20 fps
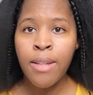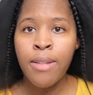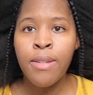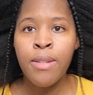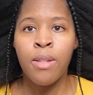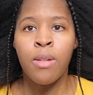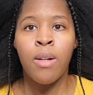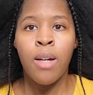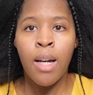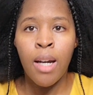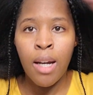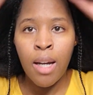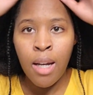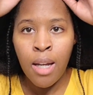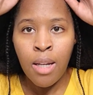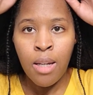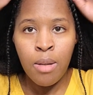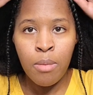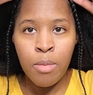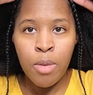So I
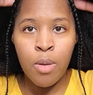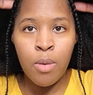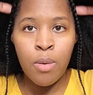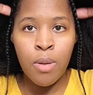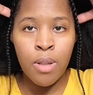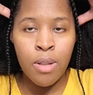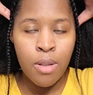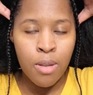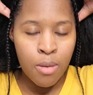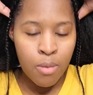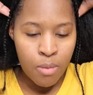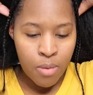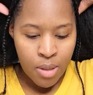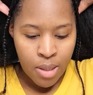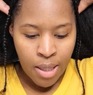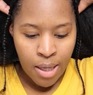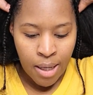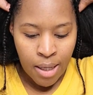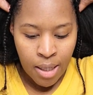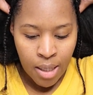am going to
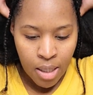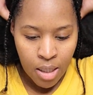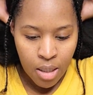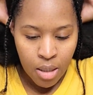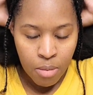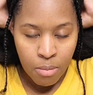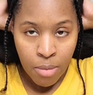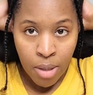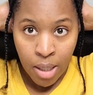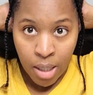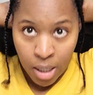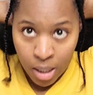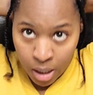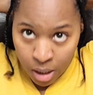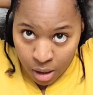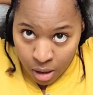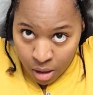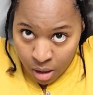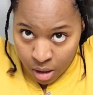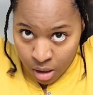take my
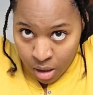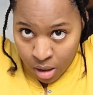hair